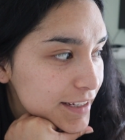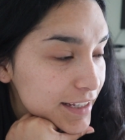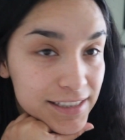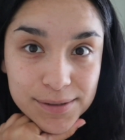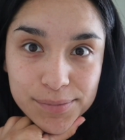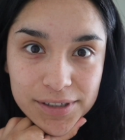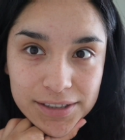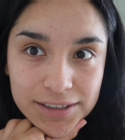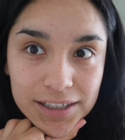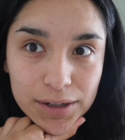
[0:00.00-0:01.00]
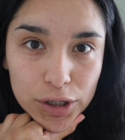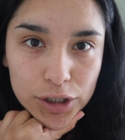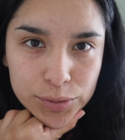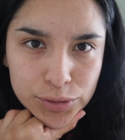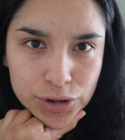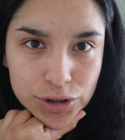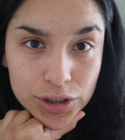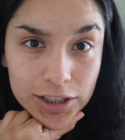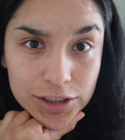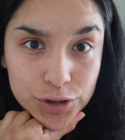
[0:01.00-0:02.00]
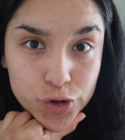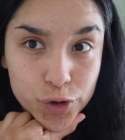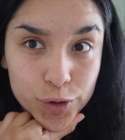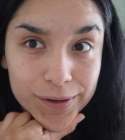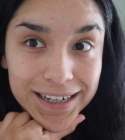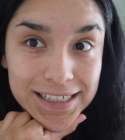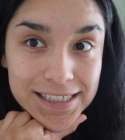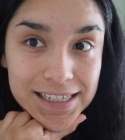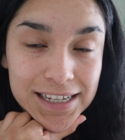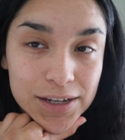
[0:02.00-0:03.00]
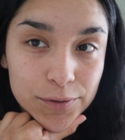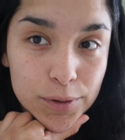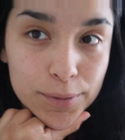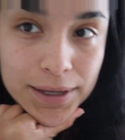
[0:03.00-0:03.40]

Yes, but I am excited to show you guys what